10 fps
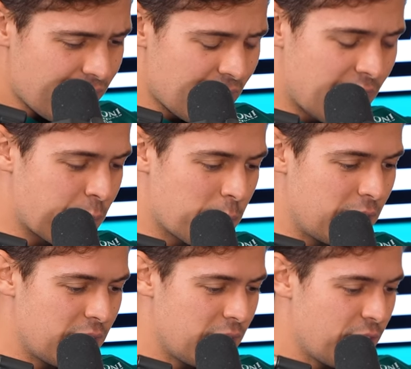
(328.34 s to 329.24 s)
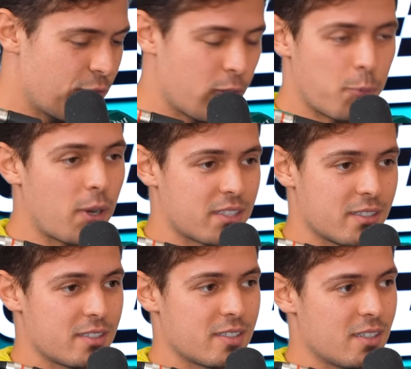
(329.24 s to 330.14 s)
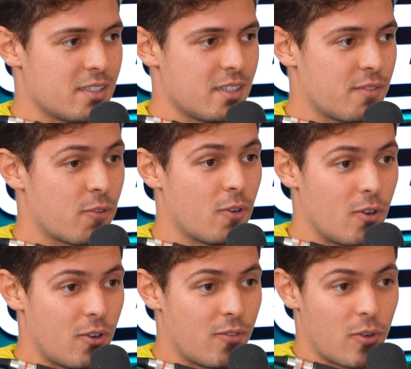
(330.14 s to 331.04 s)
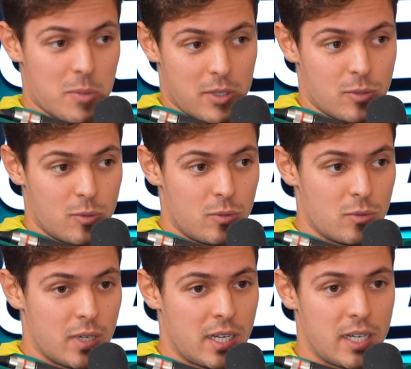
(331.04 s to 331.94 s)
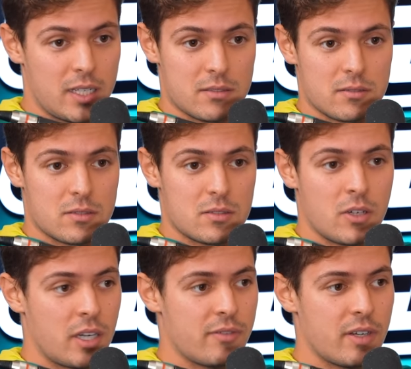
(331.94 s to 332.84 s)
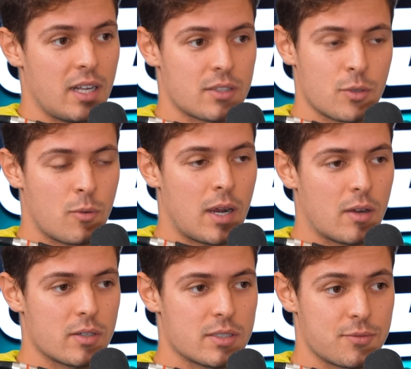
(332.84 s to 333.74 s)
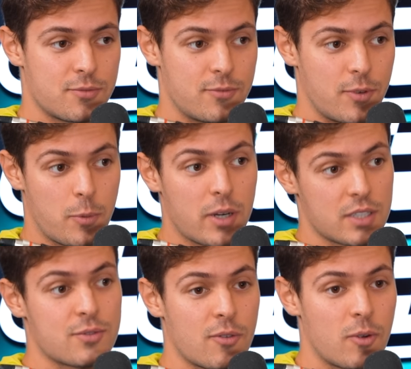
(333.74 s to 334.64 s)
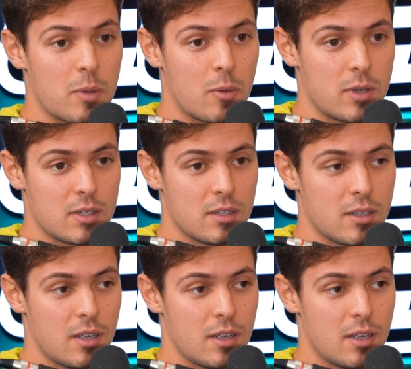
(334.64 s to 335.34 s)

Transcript: like probably free practice for Formula Two, and then not even like two hours free practice for Formula One,